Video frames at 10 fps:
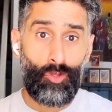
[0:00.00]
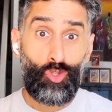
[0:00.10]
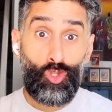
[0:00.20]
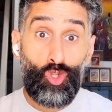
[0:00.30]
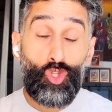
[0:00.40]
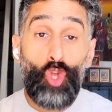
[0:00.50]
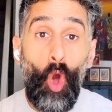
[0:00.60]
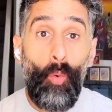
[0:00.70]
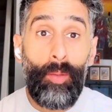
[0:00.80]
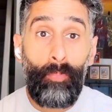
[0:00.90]

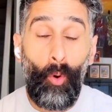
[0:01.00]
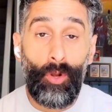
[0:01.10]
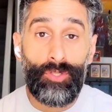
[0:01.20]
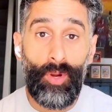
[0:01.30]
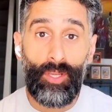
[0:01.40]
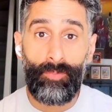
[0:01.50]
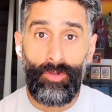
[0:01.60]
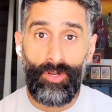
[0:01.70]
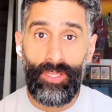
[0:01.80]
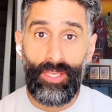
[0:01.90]
so important to our
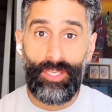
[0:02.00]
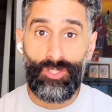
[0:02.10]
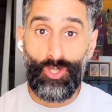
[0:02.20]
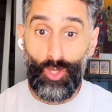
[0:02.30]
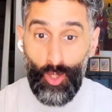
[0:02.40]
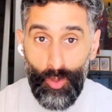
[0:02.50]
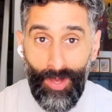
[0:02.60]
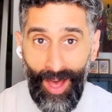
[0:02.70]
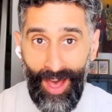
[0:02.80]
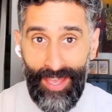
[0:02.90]
community, because
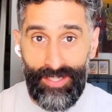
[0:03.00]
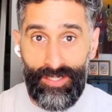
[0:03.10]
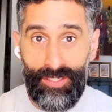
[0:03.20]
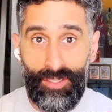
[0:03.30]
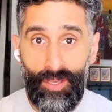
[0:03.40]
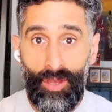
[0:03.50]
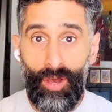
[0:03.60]
you guys